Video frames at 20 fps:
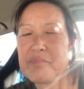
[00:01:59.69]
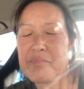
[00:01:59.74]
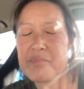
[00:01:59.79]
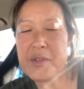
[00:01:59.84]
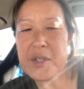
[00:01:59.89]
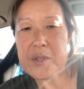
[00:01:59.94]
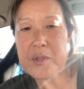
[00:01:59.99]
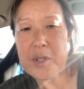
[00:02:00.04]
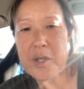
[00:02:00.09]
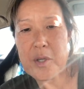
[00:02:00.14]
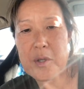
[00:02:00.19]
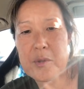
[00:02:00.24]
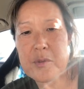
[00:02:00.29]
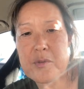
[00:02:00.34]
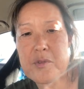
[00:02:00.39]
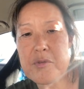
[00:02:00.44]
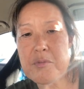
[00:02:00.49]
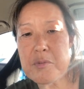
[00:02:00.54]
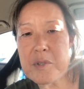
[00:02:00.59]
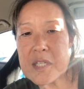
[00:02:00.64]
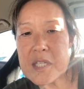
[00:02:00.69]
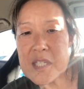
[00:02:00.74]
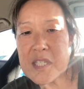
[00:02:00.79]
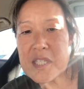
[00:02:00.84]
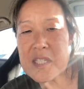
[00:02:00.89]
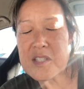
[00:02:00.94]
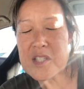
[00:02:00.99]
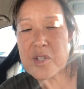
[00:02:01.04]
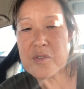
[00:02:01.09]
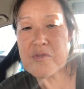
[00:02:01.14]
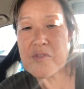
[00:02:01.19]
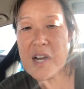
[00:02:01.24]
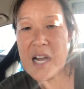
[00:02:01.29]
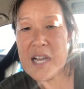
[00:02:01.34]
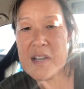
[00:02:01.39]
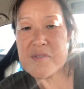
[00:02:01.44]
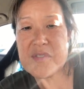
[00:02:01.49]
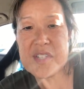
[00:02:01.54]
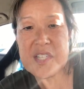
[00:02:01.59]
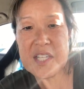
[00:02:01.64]
you know, 3 to
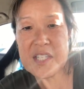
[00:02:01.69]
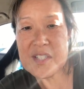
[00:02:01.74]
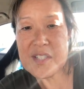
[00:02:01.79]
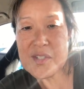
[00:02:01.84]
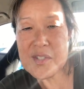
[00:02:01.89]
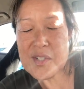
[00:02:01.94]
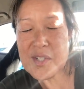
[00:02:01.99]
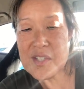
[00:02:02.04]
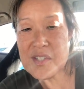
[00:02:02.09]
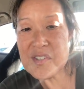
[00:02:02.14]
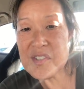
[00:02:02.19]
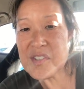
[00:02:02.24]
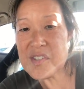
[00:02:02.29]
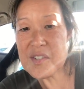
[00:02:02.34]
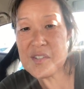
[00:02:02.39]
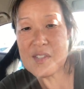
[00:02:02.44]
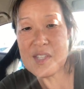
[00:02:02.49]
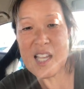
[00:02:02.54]
5 sentences.